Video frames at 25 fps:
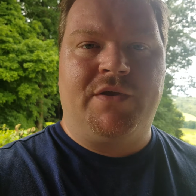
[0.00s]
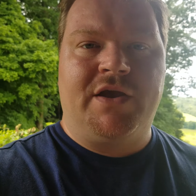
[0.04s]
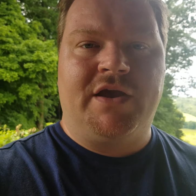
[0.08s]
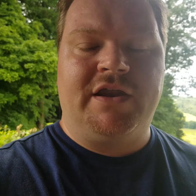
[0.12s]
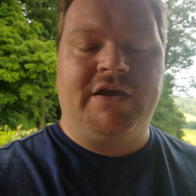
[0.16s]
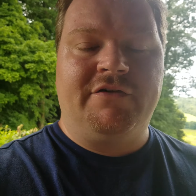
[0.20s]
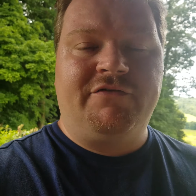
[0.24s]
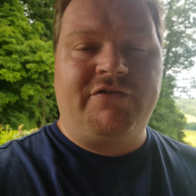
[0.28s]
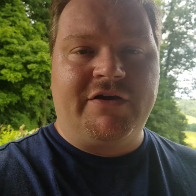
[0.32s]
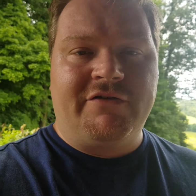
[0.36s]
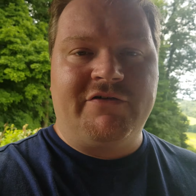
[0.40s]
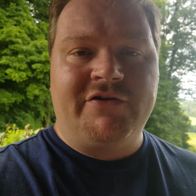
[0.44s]
And
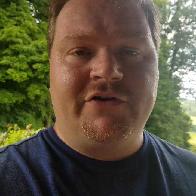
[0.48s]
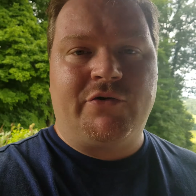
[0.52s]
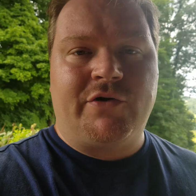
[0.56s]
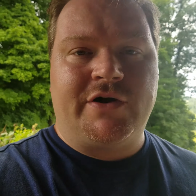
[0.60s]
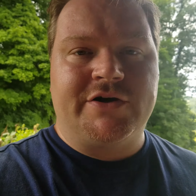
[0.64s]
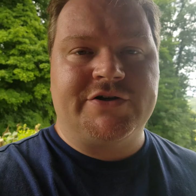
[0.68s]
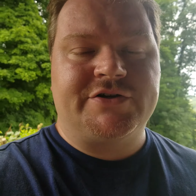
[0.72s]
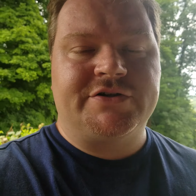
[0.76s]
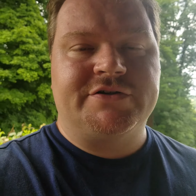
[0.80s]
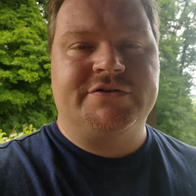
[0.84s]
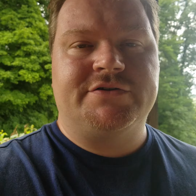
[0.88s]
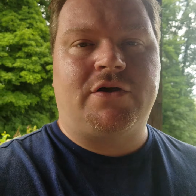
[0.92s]
if you have any
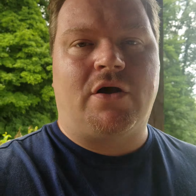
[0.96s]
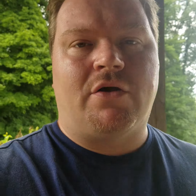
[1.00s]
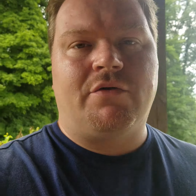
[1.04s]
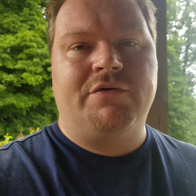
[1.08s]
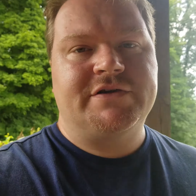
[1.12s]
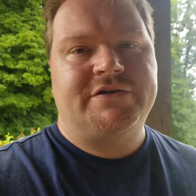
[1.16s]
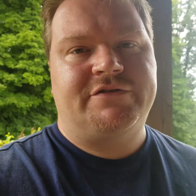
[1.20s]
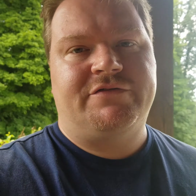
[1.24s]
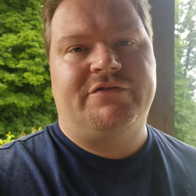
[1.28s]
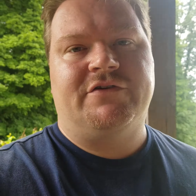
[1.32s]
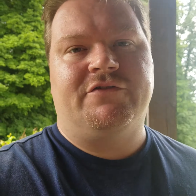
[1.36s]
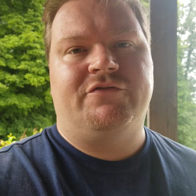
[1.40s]
questions,
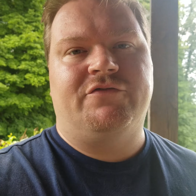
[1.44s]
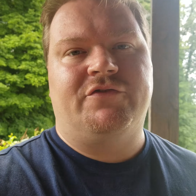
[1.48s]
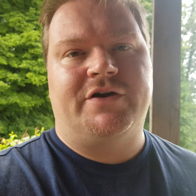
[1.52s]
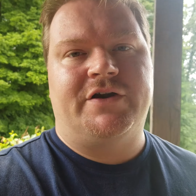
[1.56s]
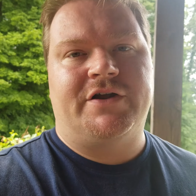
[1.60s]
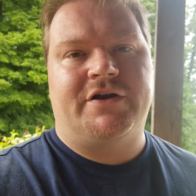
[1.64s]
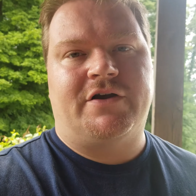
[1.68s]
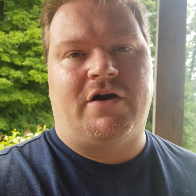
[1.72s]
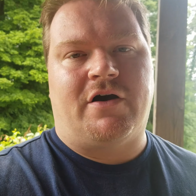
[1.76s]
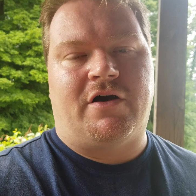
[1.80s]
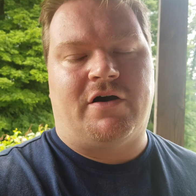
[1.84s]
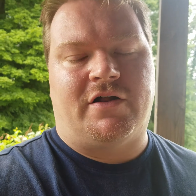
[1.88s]
always feel free to
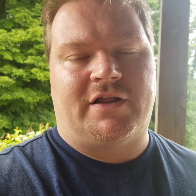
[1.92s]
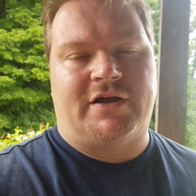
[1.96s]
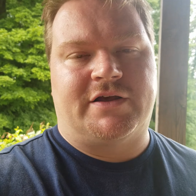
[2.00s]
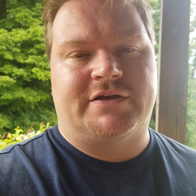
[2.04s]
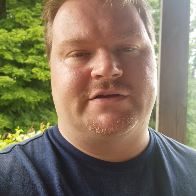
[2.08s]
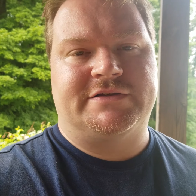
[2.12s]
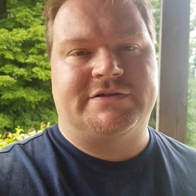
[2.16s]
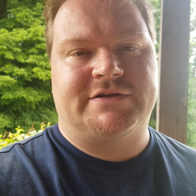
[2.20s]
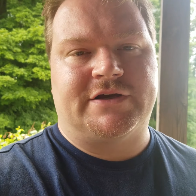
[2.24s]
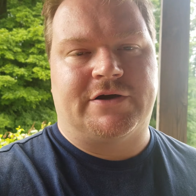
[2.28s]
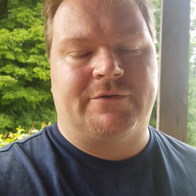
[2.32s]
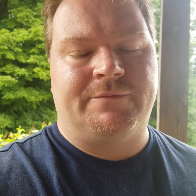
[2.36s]
call us.
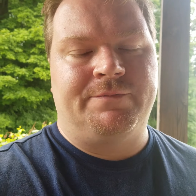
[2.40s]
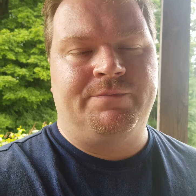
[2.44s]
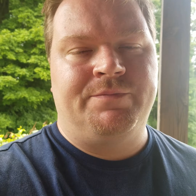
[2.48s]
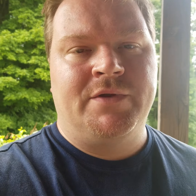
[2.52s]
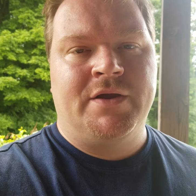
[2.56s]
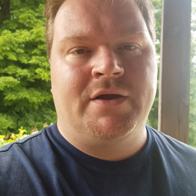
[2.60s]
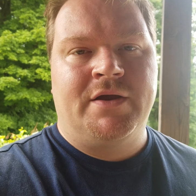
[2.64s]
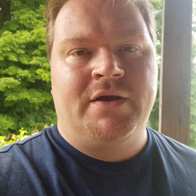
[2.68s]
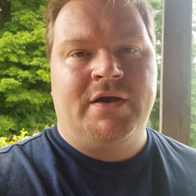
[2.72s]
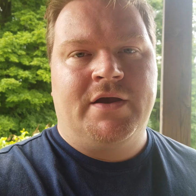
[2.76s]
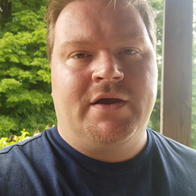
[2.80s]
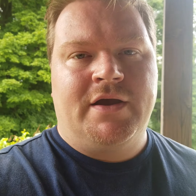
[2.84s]
So
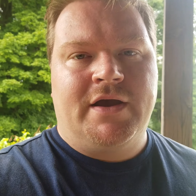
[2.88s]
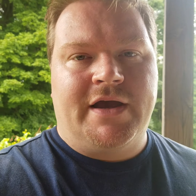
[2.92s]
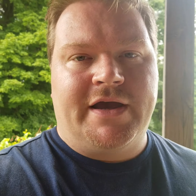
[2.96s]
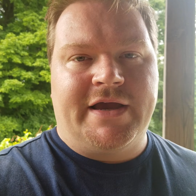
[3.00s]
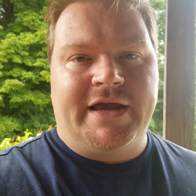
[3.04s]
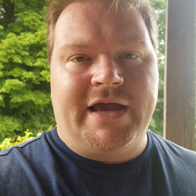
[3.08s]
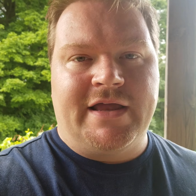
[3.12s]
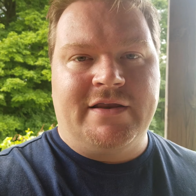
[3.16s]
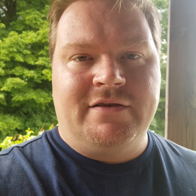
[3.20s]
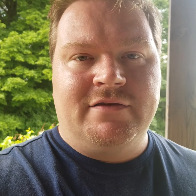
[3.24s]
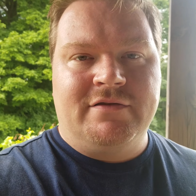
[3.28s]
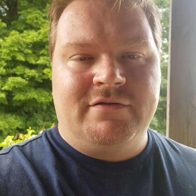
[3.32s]

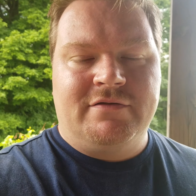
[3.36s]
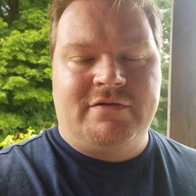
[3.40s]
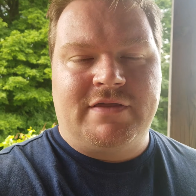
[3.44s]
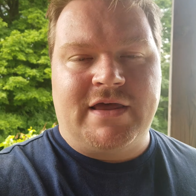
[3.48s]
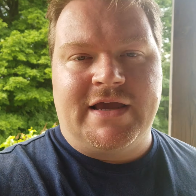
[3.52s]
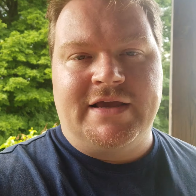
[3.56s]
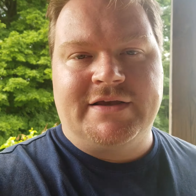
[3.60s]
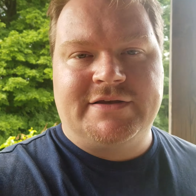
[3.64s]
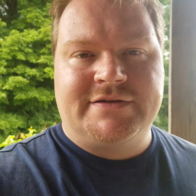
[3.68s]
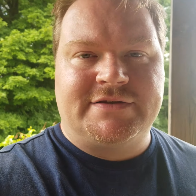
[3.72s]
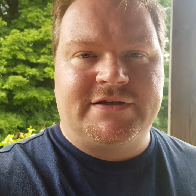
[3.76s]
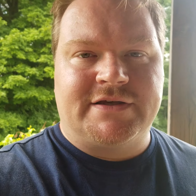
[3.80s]
again,
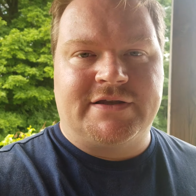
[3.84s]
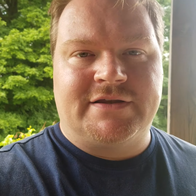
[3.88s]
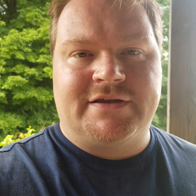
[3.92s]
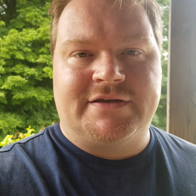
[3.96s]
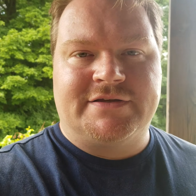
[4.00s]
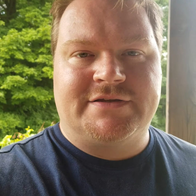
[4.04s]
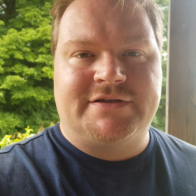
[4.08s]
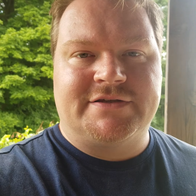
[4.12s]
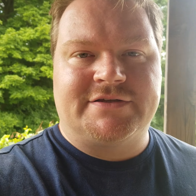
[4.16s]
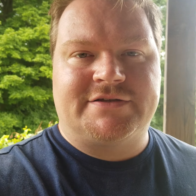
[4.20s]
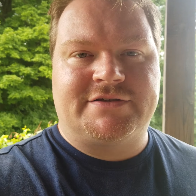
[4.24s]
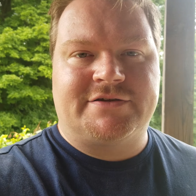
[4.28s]
thanks, and
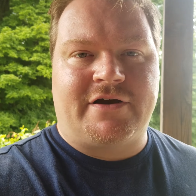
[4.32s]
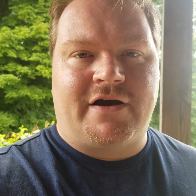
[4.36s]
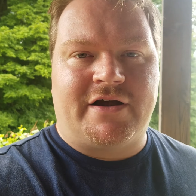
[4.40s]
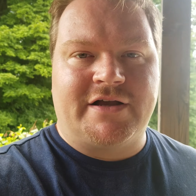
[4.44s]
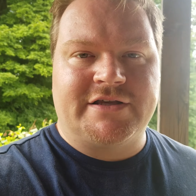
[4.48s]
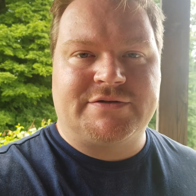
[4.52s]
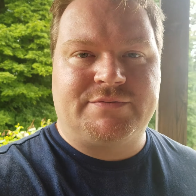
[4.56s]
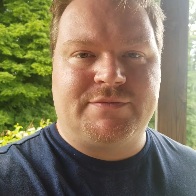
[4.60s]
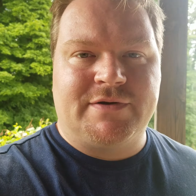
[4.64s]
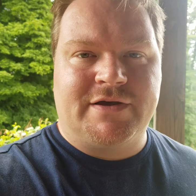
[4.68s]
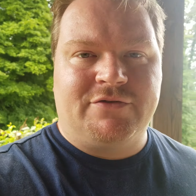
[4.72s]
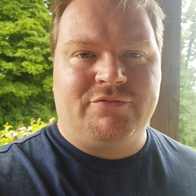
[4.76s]
this is Scott
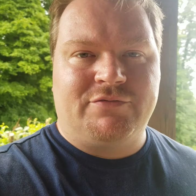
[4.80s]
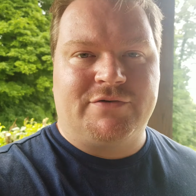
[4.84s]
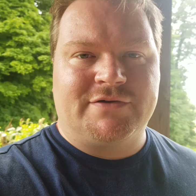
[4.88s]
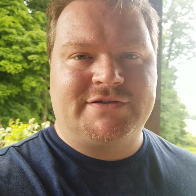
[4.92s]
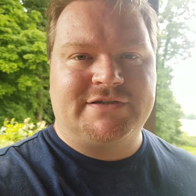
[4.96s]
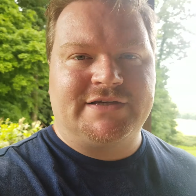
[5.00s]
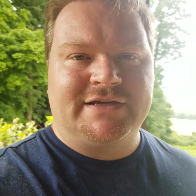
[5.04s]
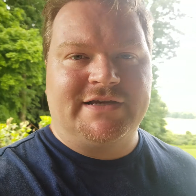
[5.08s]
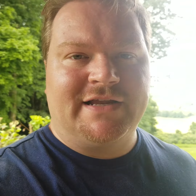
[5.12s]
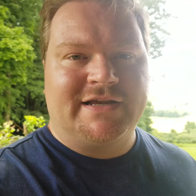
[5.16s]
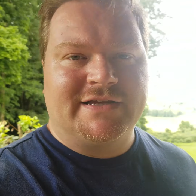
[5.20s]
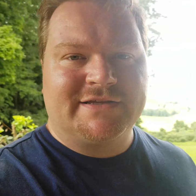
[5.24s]
Smith with
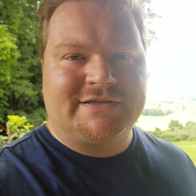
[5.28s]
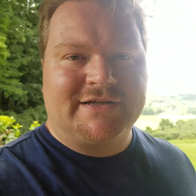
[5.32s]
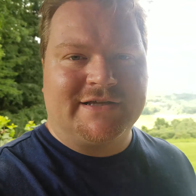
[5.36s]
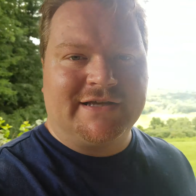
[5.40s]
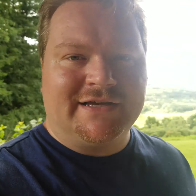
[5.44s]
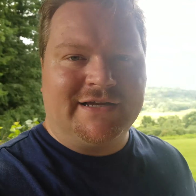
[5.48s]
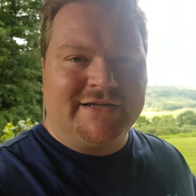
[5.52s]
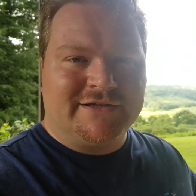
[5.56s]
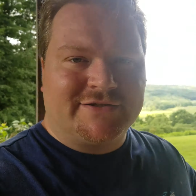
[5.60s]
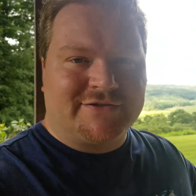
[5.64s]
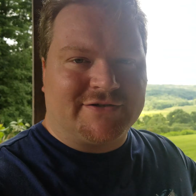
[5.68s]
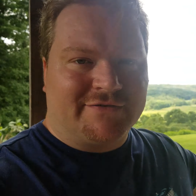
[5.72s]
C&S
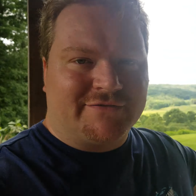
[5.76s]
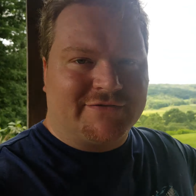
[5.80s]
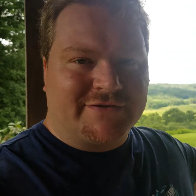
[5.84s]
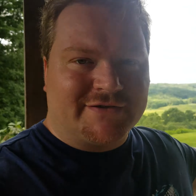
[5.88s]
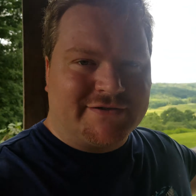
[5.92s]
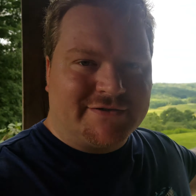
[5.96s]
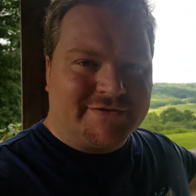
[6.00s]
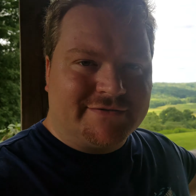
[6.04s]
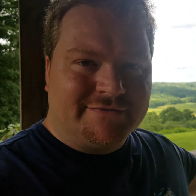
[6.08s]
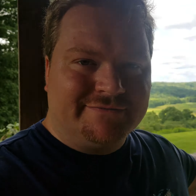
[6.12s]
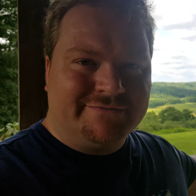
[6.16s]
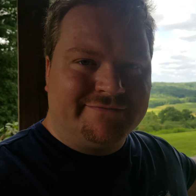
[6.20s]
Cleaning Service.